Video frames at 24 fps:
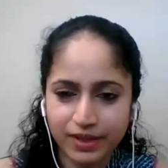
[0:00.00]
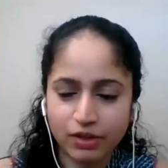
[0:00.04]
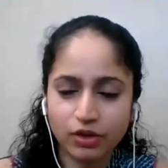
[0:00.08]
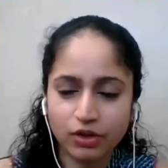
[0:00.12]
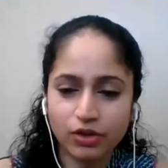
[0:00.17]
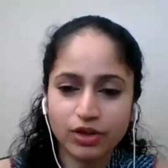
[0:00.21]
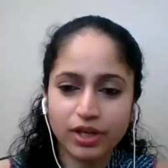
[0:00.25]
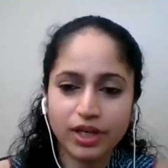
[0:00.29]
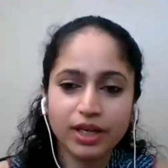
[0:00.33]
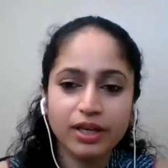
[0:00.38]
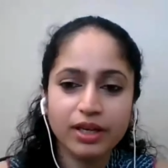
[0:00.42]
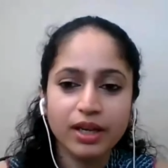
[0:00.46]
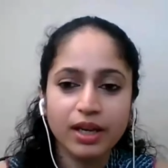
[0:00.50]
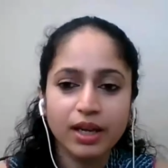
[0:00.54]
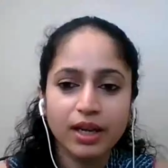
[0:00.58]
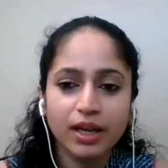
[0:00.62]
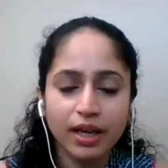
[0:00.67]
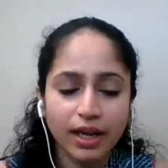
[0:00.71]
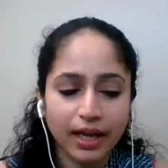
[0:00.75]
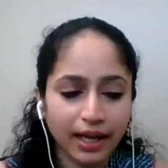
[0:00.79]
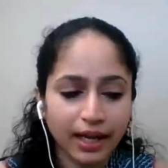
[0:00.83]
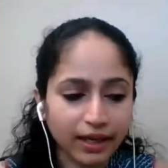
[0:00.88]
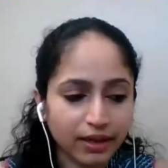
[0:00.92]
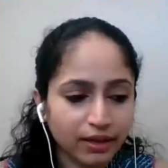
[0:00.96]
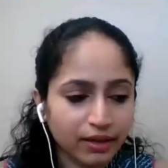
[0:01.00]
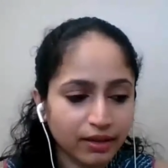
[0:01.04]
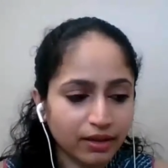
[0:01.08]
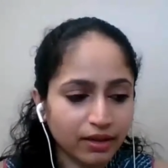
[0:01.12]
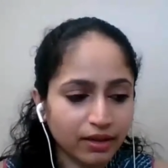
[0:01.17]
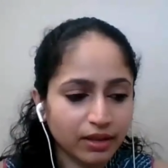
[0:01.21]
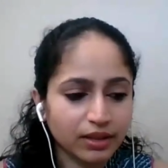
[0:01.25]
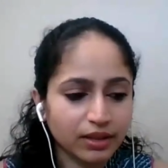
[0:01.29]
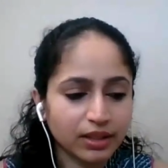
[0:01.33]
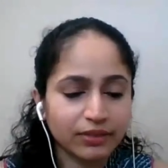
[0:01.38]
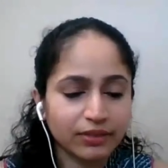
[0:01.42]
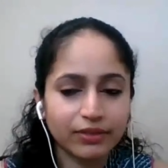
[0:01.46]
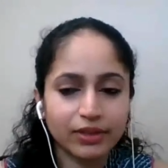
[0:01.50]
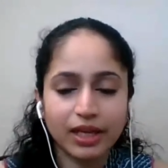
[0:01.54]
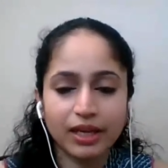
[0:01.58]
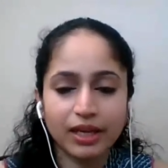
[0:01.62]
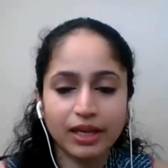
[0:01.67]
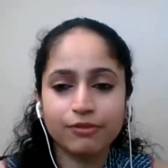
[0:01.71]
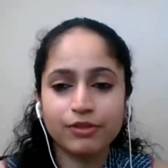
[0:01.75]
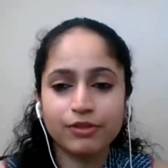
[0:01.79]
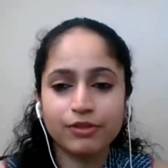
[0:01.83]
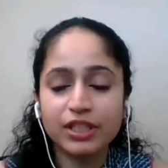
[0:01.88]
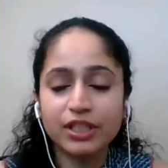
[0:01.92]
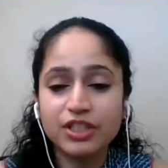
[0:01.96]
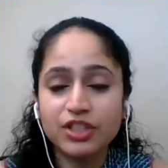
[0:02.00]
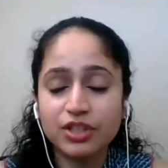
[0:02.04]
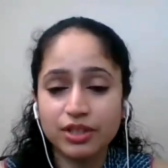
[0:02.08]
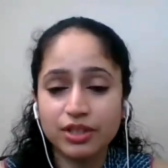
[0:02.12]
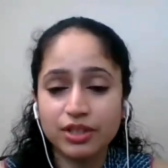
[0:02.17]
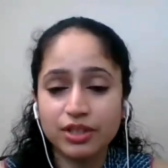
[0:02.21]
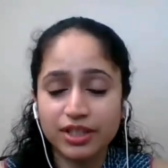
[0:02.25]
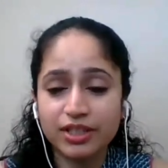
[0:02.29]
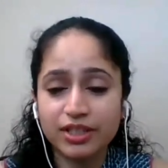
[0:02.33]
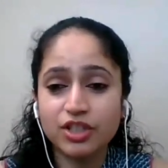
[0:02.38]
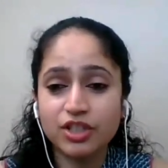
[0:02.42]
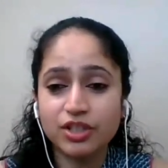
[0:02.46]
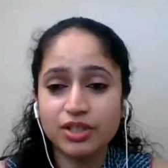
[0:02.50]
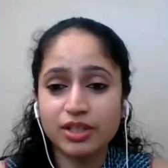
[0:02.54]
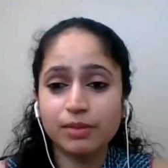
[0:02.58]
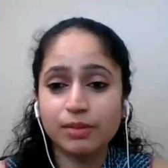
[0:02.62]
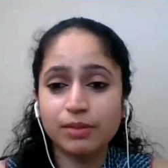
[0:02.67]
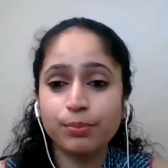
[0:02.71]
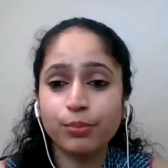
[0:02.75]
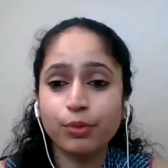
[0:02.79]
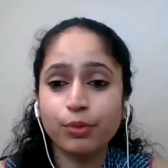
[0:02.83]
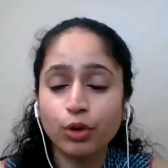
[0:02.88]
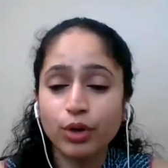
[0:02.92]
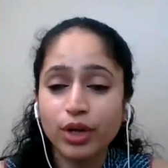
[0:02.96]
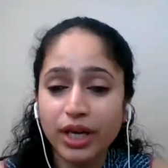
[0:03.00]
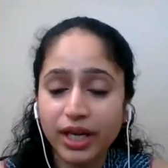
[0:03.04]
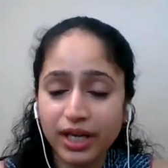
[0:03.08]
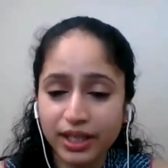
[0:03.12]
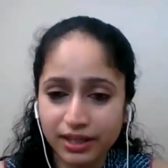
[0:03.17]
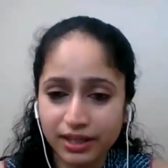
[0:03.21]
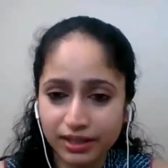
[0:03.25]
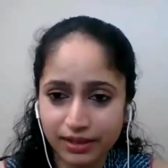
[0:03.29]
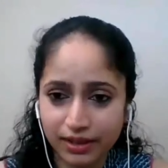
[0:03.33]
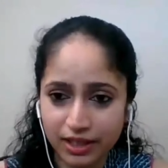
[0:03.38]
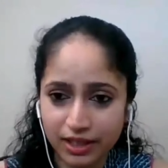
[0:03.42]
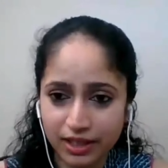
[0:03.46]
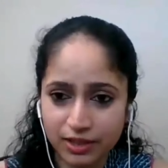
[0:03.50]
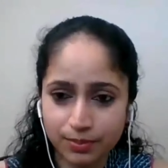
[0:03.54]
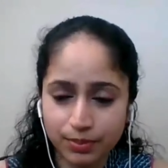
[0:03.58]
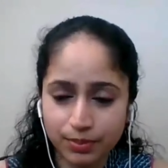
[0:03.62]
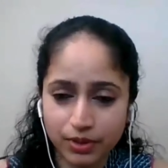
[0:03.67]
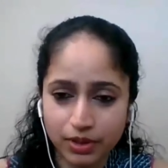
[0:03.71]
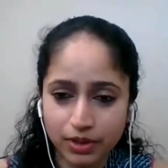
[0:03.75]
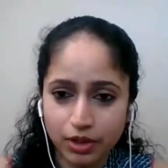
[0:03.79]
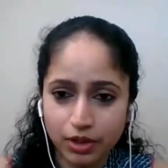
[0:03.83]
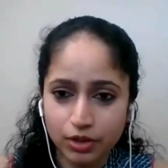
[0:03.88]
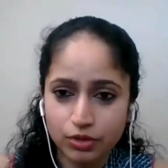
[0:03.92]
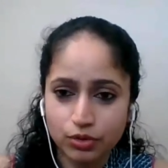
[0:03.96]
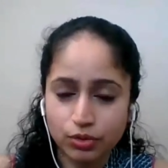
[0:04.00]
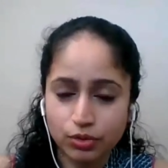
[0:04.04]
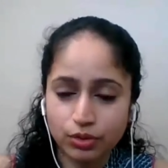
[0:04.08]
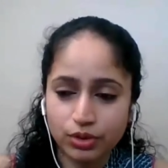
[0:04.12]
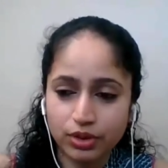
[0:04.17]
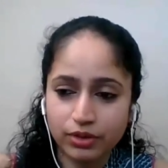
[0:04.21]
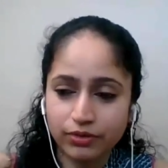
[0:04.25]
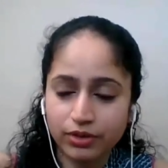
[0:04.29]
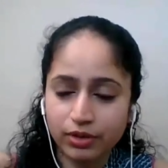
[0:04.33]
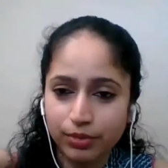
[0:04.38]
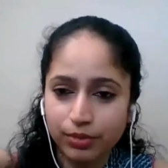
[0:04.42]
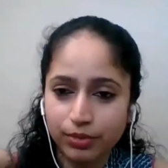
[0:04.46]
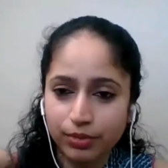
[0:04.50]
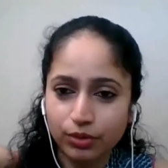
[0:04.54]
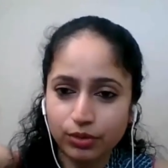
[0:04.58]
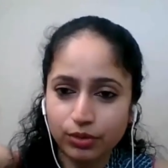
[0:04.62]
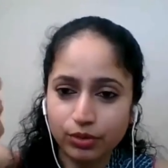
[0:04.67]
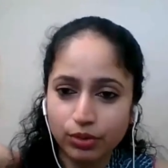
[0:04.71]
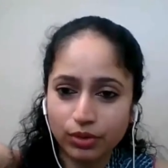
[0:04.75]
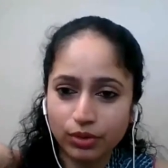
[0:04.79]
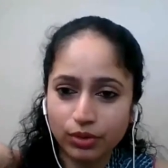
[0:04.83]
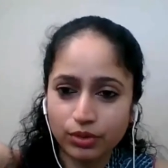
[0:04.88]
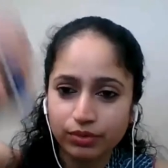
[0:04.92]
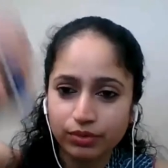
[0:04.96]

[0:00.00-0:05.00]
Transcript: all right? And they will have digital pronate grasp. So they will be,